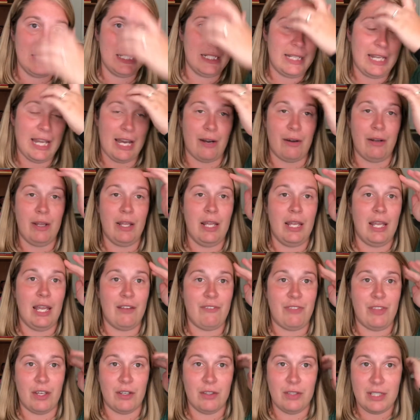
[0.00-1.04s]
Now, if
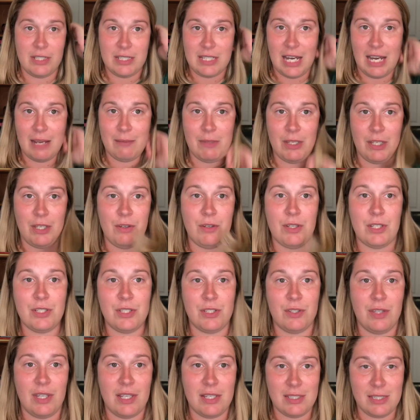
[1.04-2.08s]
the only time that you can
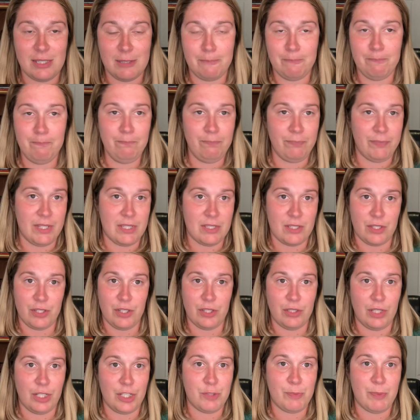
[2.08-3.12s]
do this is on your
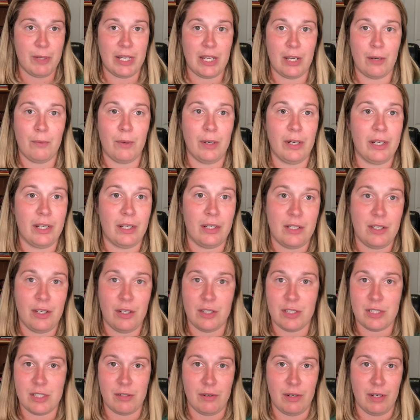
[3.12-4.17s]
lunch break at work and
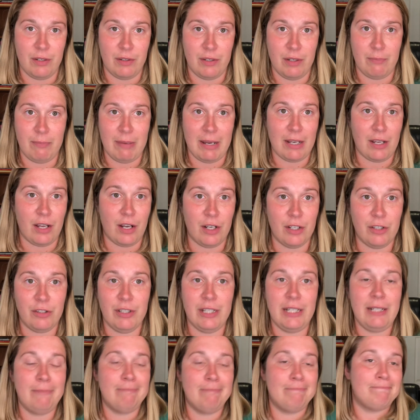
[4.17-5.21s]
you're surrounded by
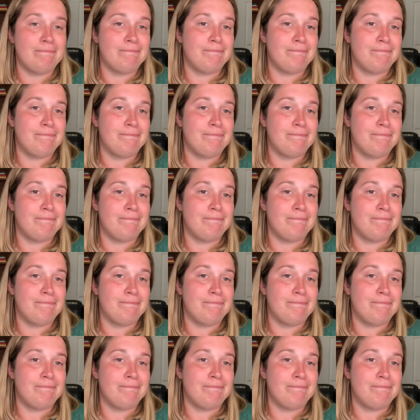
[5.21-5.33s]
concrete,